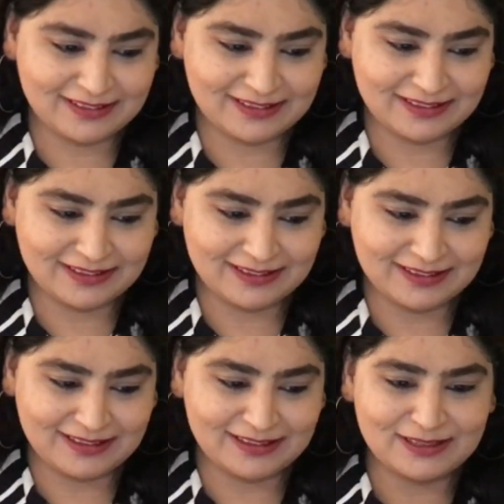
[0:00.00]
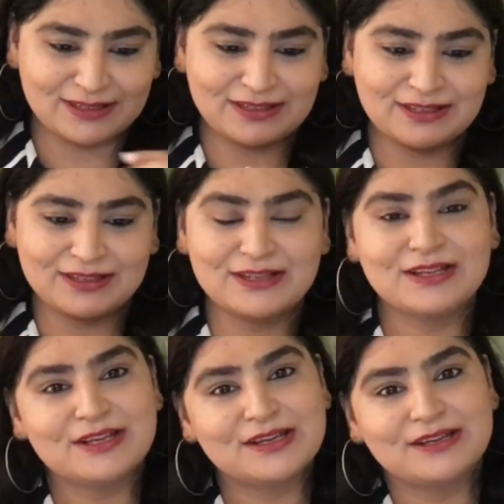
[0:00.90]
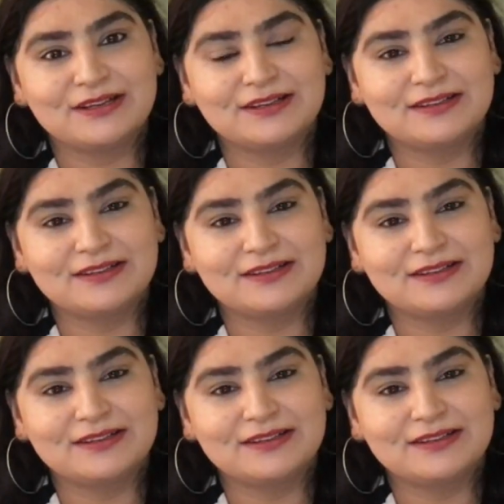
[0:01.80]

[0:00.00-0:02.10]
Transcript: (silence)